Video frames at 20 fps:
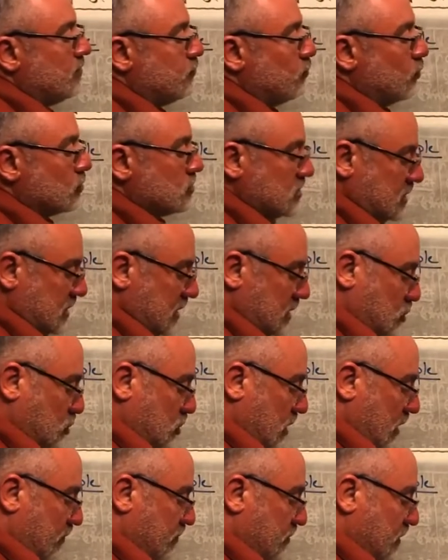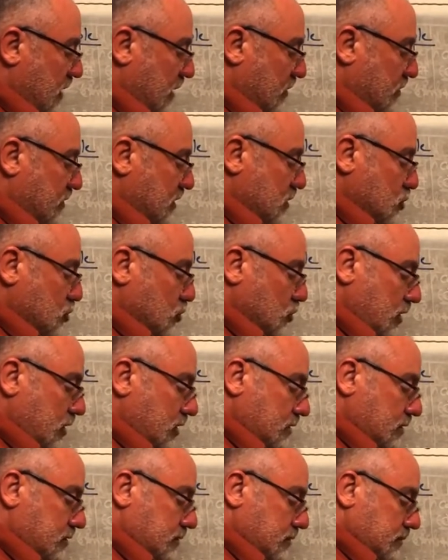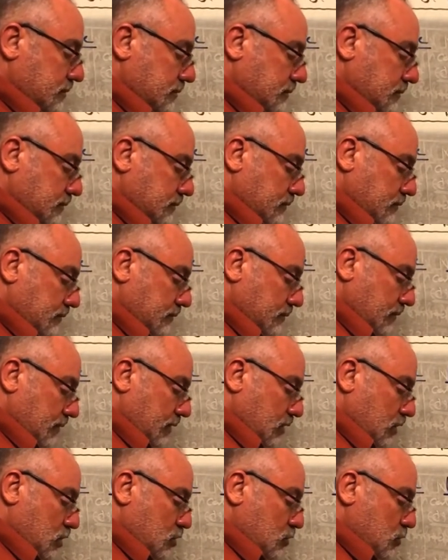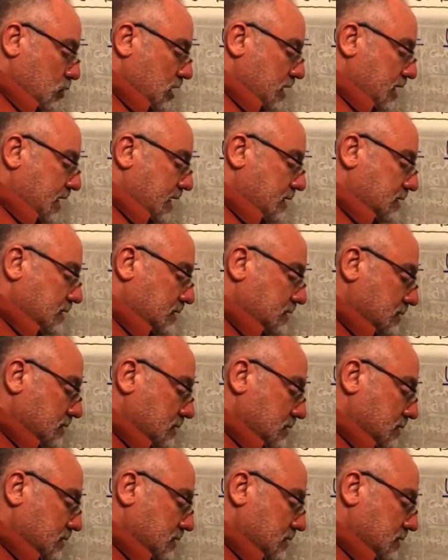forces at this joint, you will get